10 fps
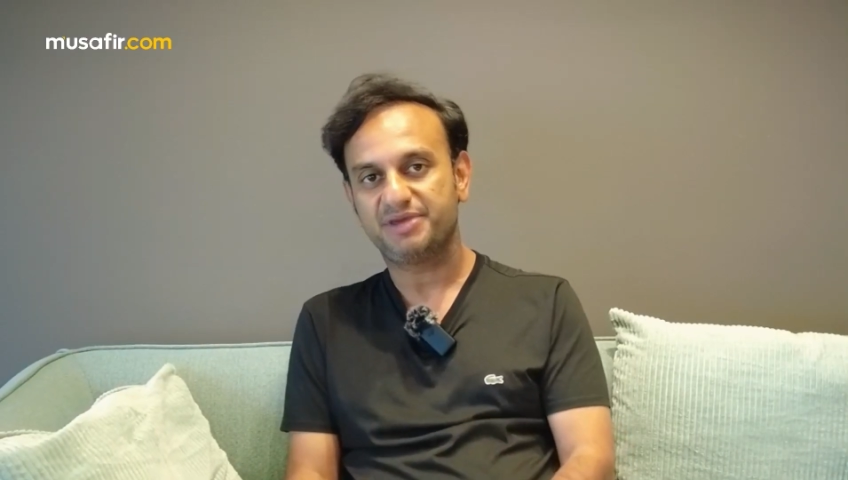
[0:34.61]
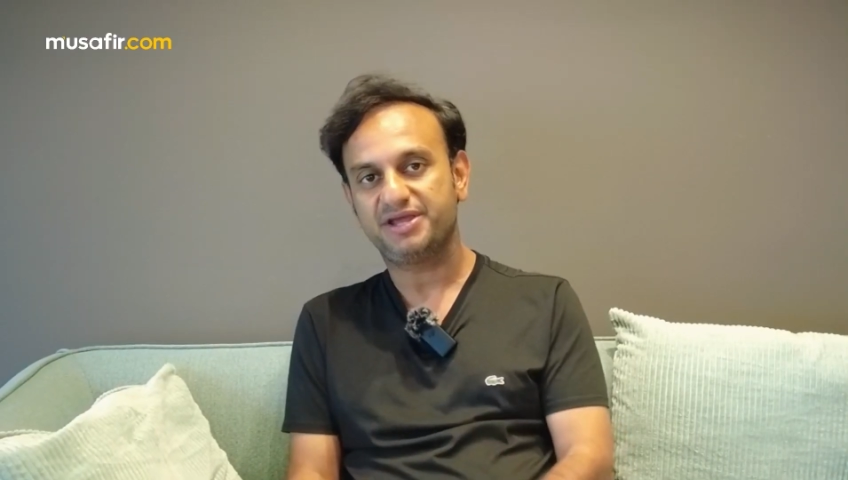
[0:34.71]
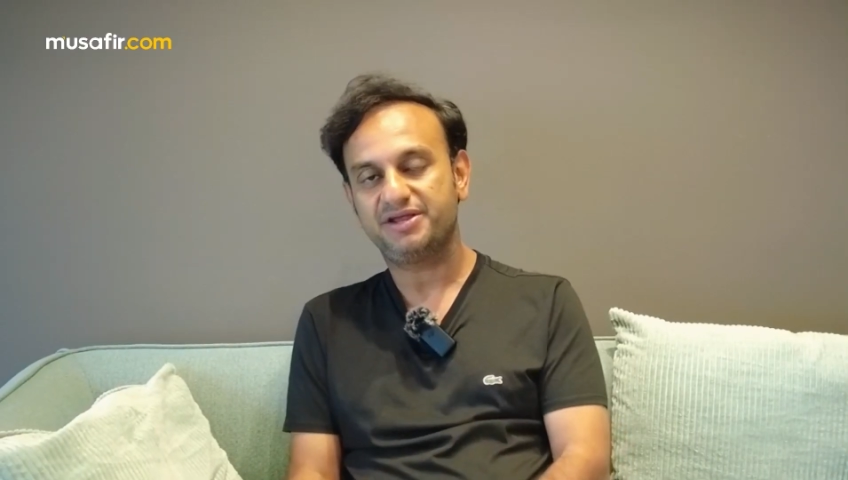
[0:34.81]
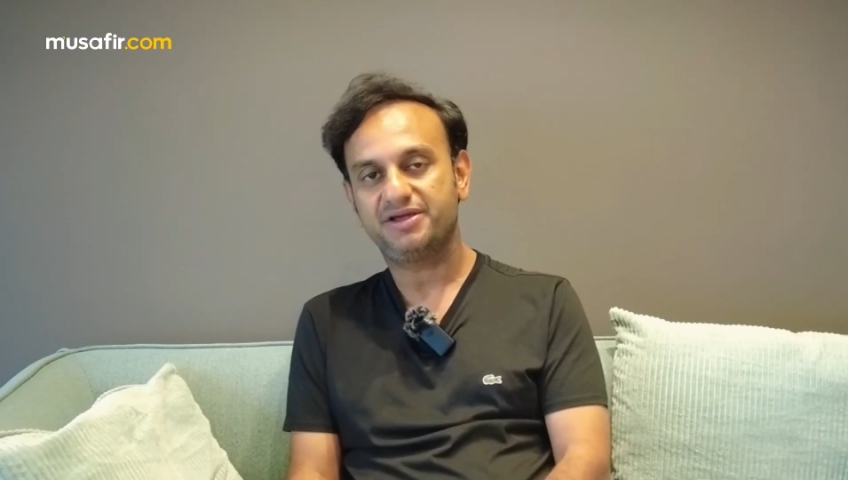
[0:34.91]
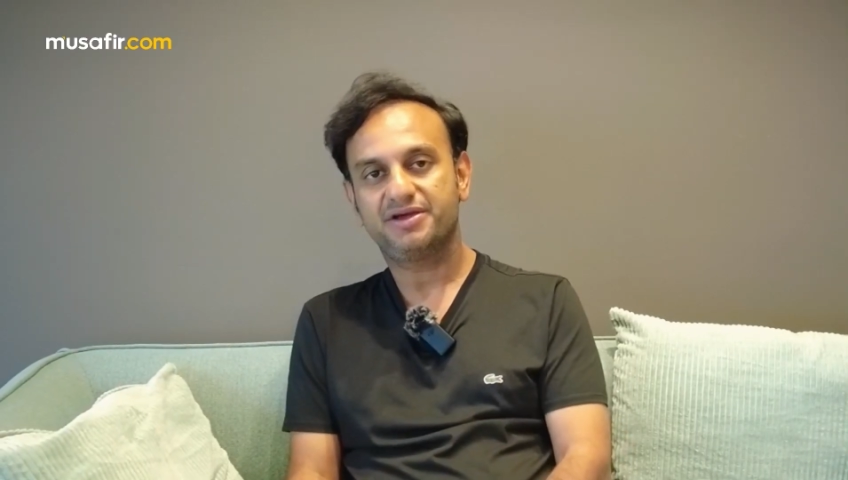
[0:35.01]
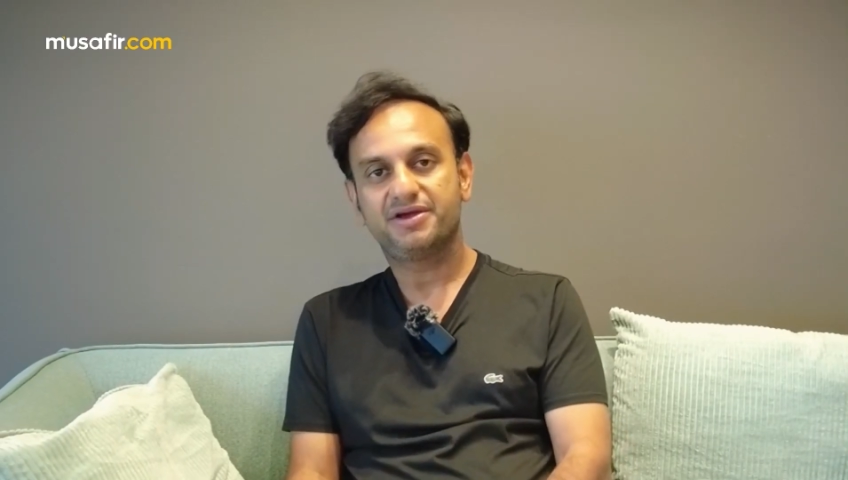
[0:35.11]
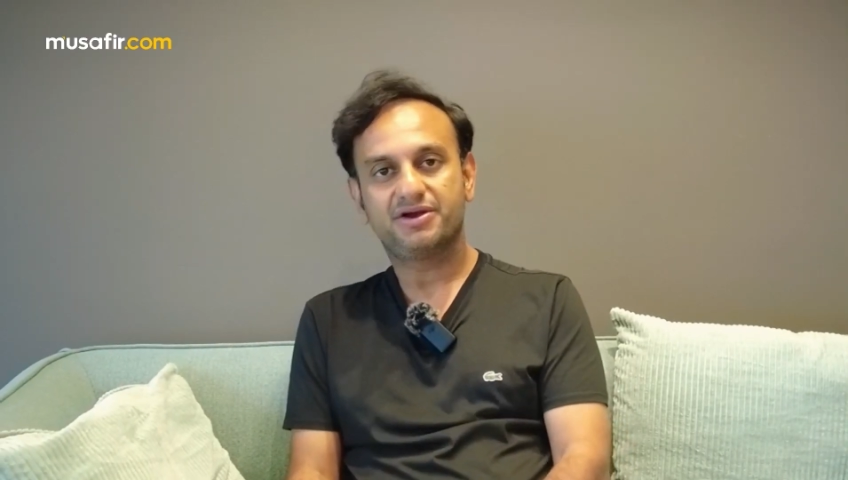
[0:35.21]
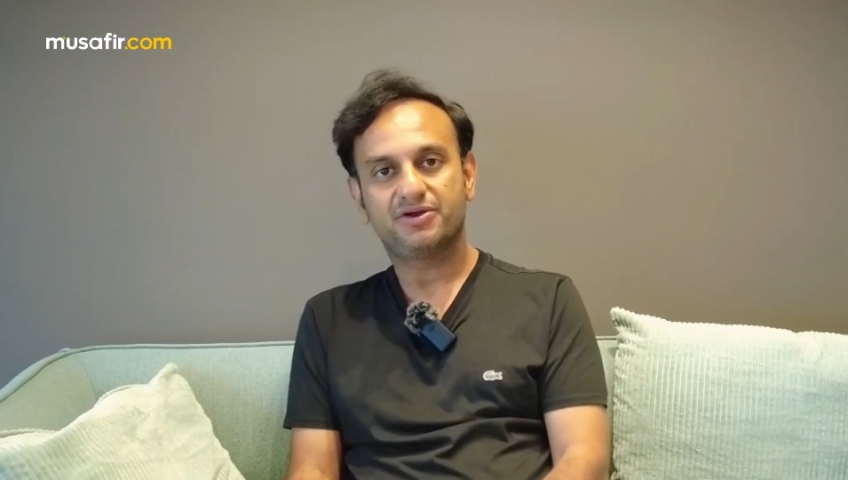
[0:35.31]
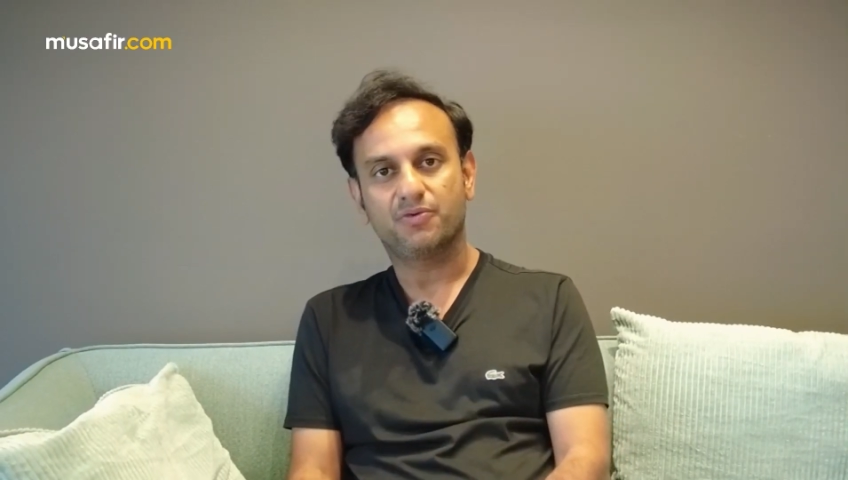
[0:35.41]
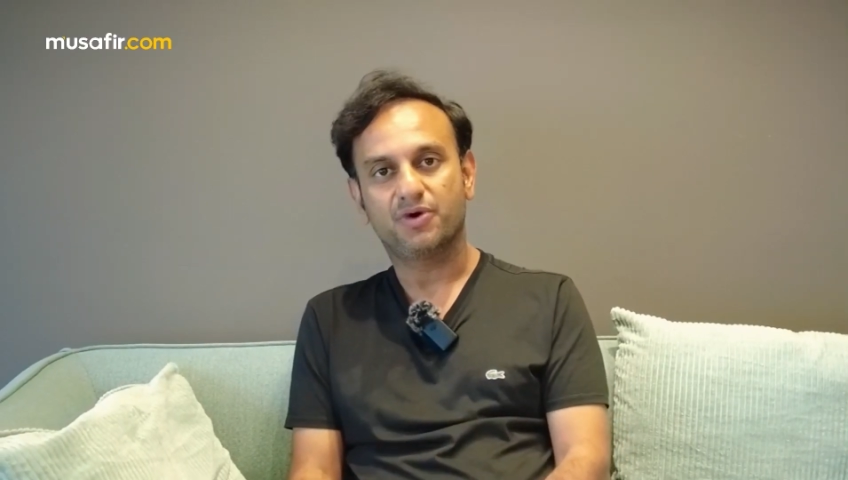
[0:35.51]
me
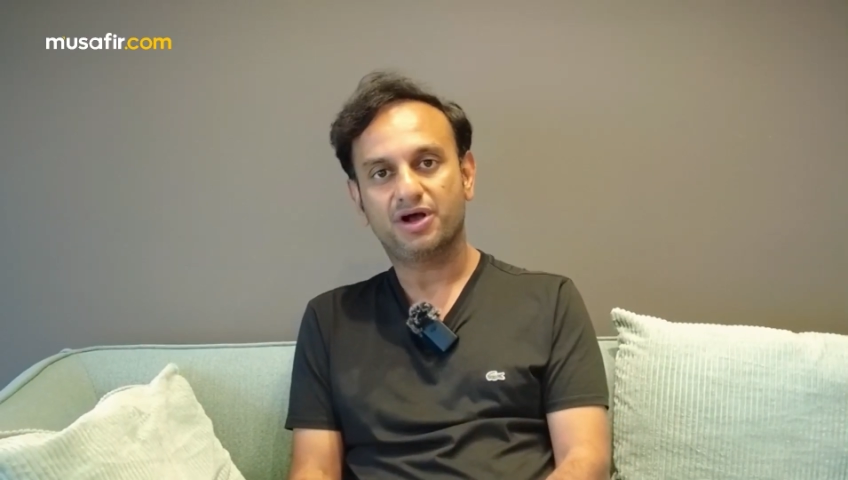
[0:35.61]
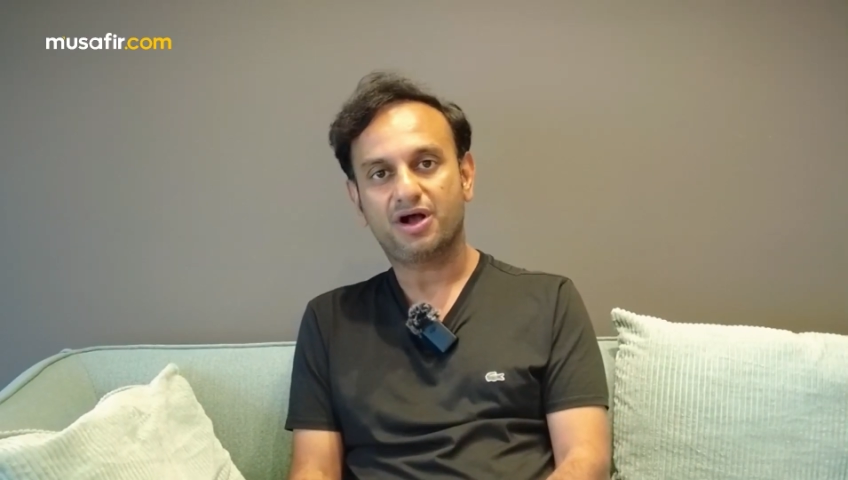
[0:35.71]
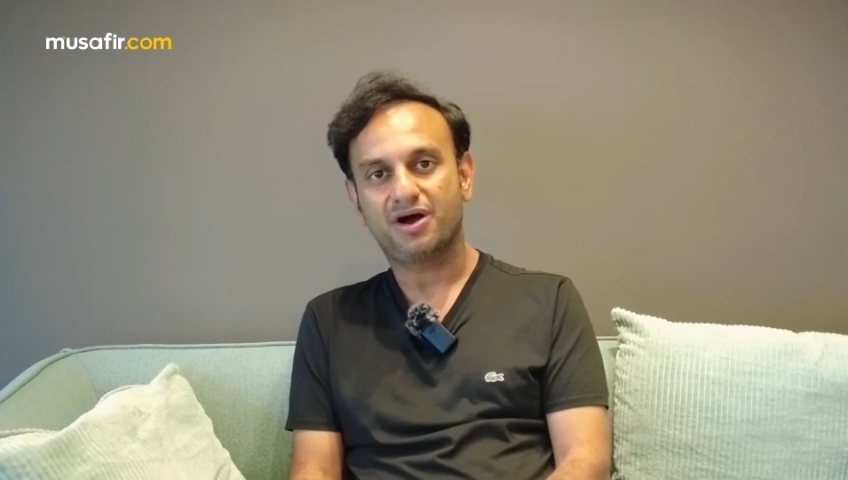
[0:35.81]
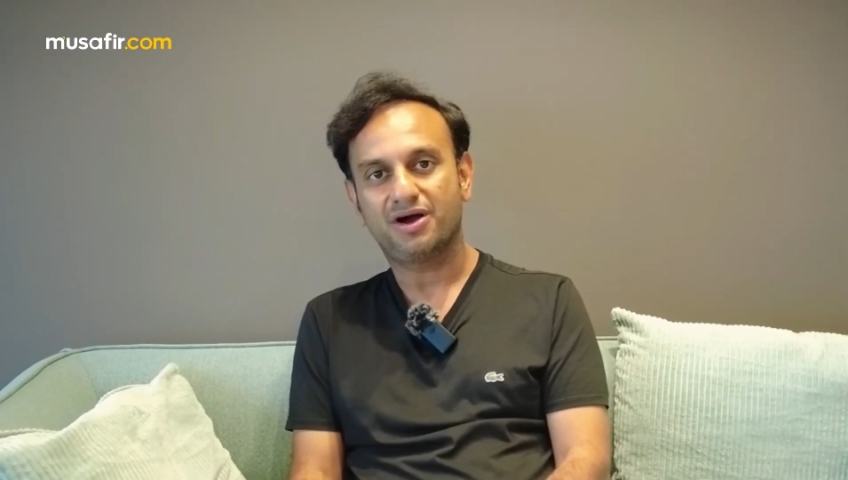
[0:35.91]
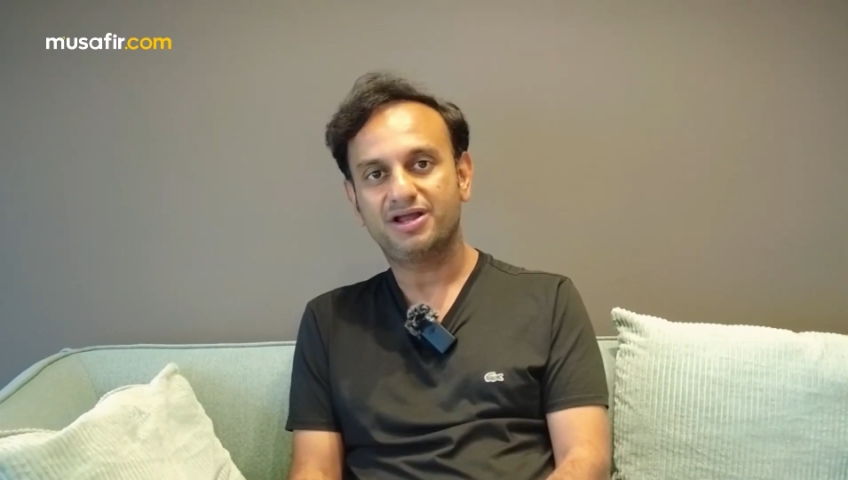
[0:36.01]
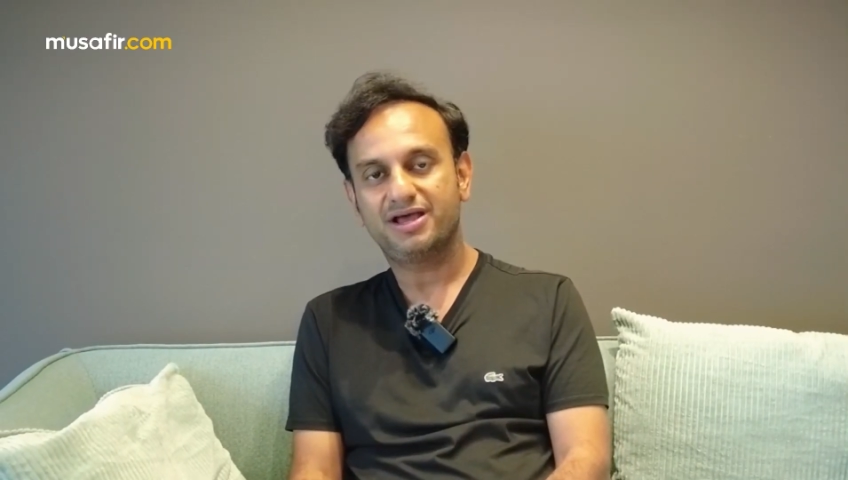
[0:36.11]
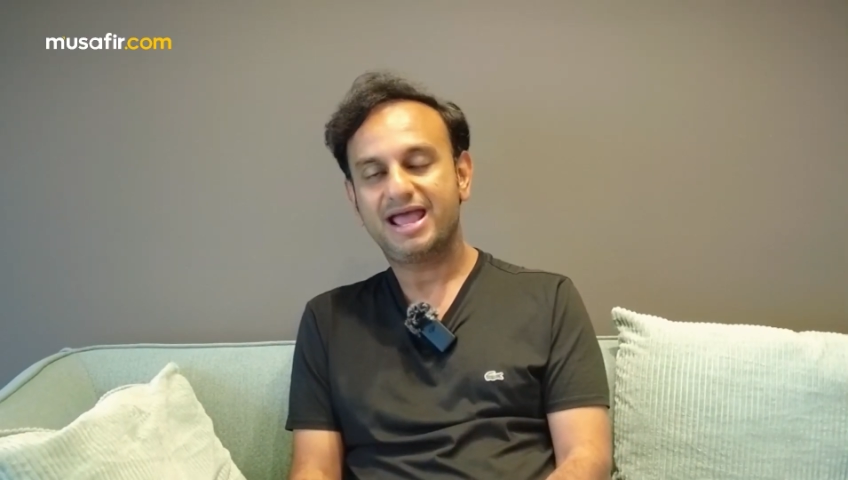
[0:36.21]
to work hard